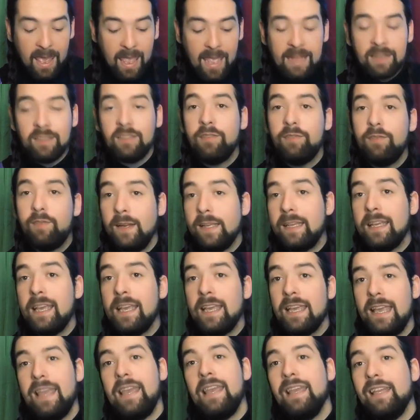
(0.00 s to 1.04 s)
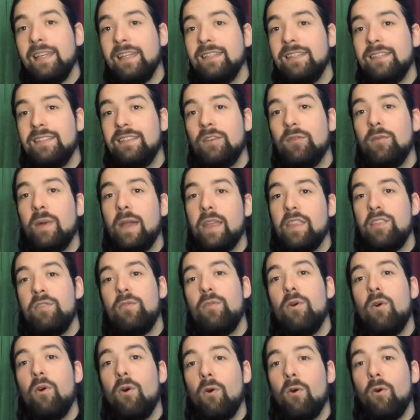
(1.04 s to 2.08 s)
And flicking is when
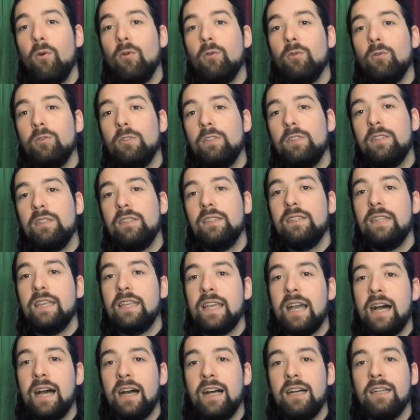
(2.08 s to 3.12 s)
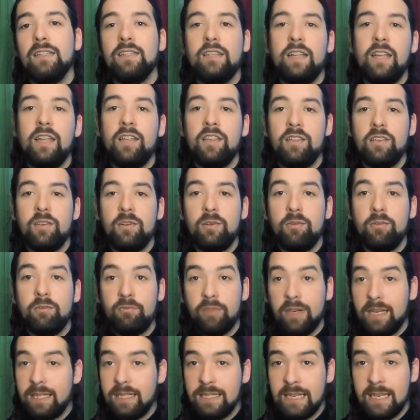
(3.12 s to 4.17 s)
you hold the yarn in your
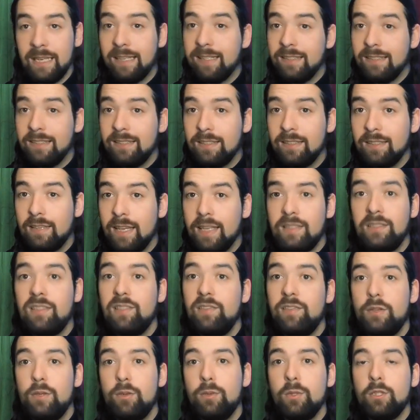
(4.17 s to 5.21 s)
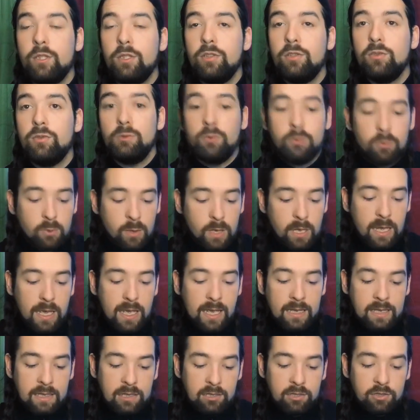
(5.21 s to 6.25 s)
right hand as if you were to do
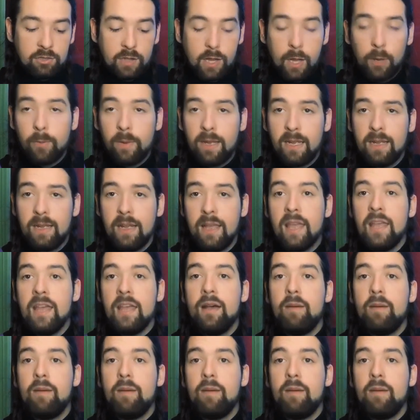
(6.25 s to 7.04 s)
English throwing,